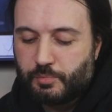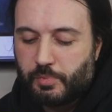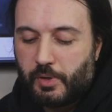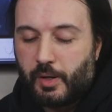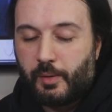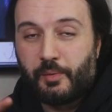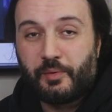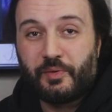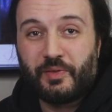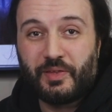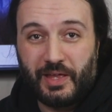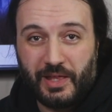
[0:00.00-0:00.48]

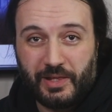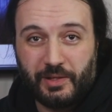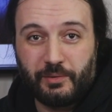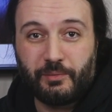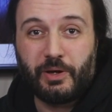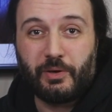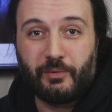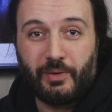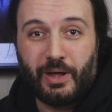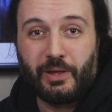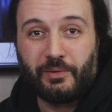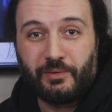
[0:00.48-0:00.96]
probably the other way
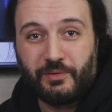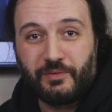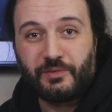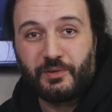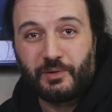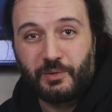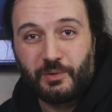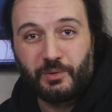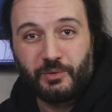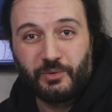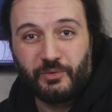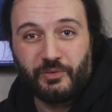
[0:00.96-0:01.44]
around, is the
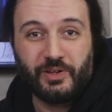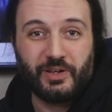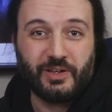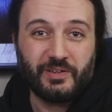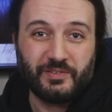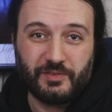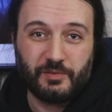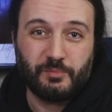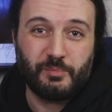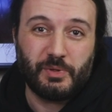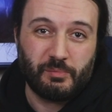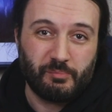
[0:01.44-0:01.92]
Lord of the
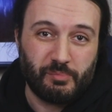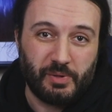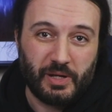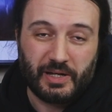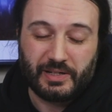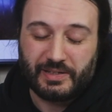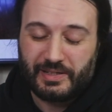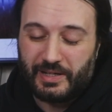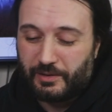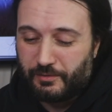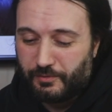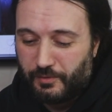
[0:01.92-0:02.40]
Rings has been
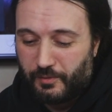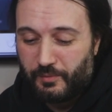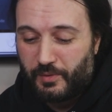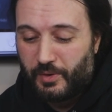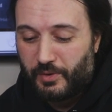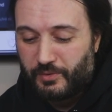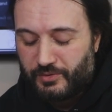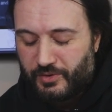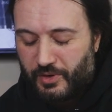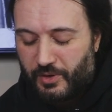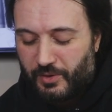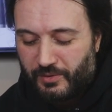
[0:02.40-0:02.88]
plucked out from
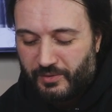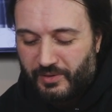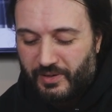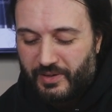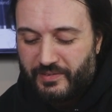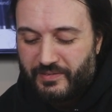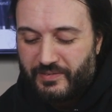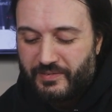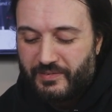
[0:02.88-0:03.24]
those gauntlets.